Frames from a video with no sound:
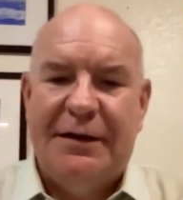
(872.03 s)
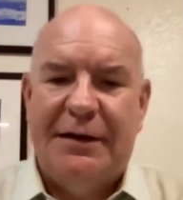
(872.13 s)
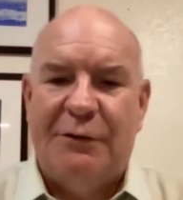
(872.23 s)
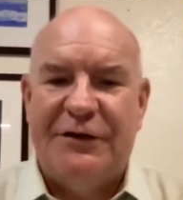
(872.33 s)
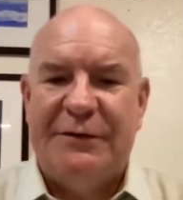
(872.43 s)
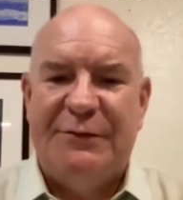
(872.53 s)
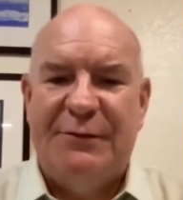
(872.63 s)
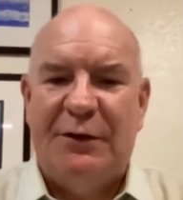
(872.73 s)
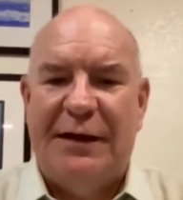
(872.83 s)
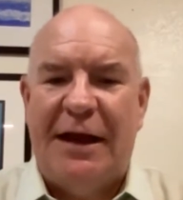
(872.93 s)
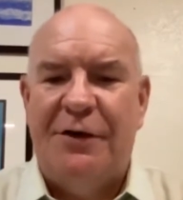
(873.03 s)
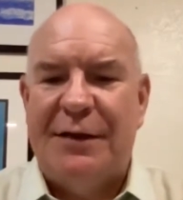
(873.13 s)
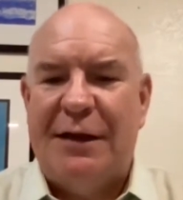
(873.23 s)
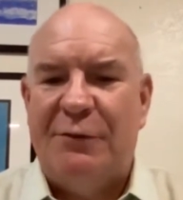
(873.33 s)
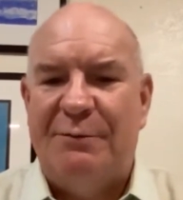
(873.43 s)
There were ships built later
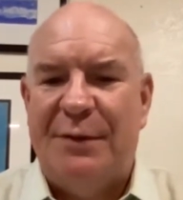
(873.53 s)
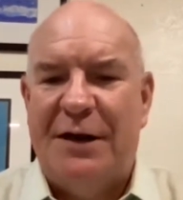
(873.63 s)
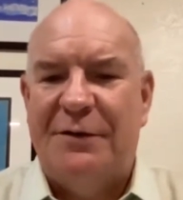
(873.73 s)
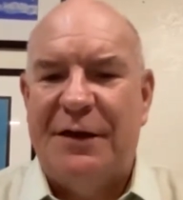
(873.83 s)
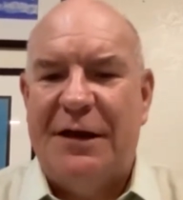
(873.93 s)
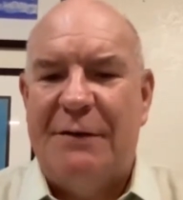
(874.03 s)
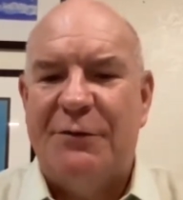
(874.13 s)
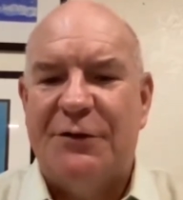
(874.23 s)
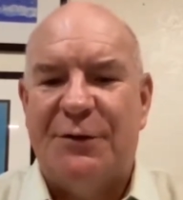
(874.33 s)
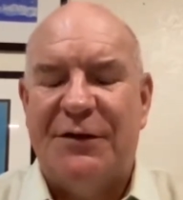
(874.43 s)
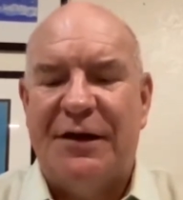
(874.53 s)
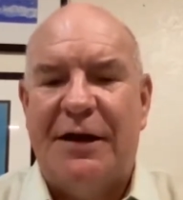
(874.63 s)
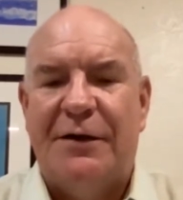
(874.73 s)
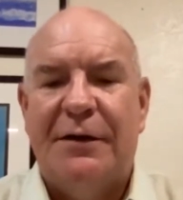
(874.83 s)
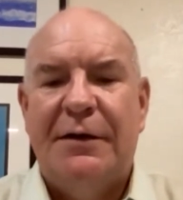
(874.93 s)
and they were bigger and the numbers weren't
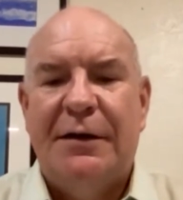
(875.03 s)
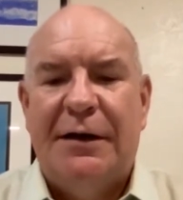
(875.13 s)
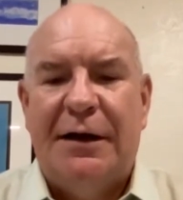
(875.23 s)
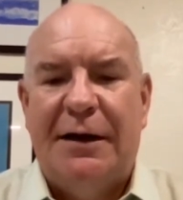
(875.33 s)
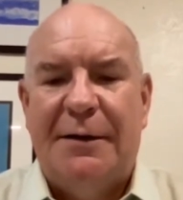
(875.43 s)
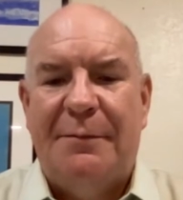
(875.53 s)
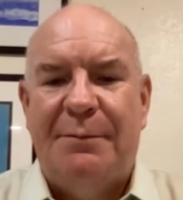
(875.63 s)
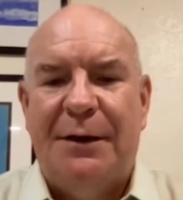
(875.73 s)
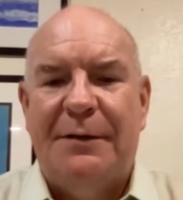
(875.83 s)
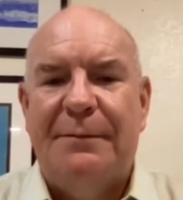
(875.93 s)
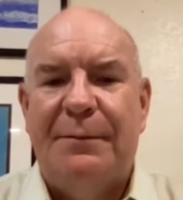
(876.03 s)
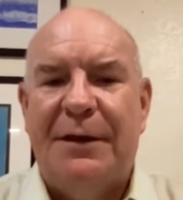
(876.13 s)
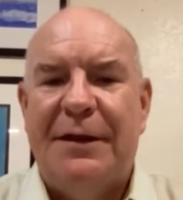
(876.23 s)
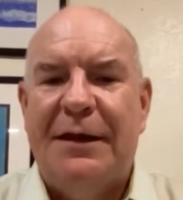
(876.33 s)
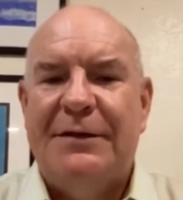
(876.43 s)
there.
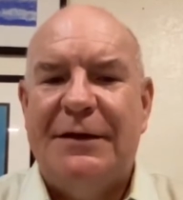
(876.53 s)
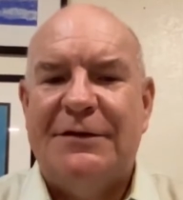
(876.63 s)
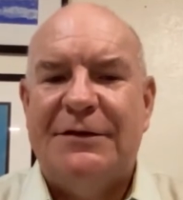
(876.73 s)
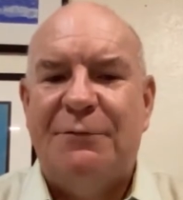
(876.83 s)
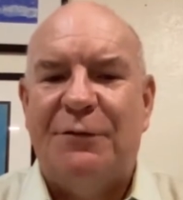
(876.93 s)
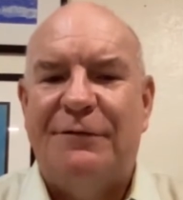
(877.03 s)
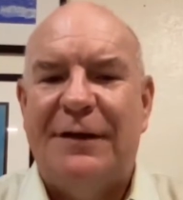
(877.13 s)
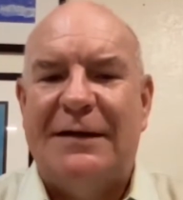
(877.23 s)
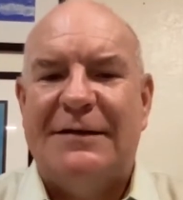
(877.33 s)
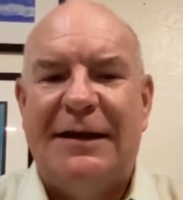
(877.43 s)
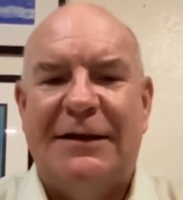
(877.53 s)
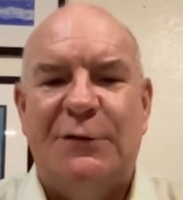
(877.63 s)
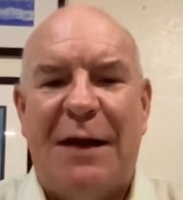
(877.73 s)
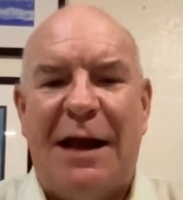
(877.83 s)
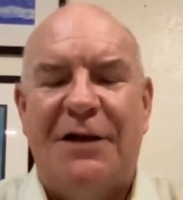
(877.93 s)
But this reflects the
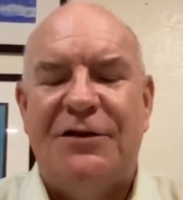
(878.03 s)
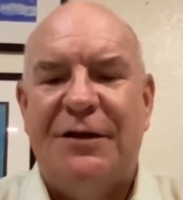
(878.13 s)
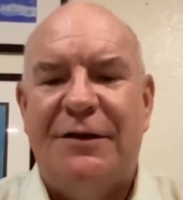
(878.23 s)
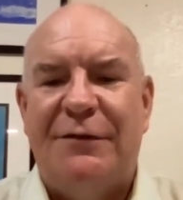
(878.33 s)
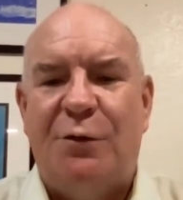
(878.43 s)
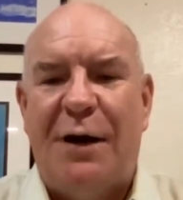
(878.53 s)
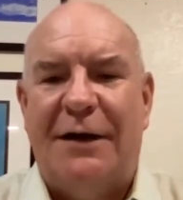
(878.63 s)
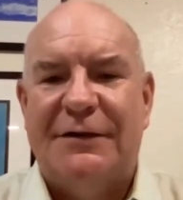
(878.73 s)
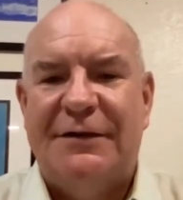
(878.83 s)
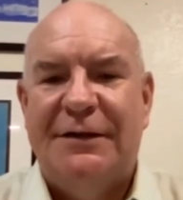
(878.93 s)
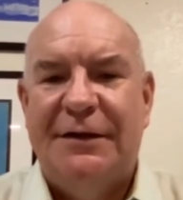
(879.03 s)
expansion of the West.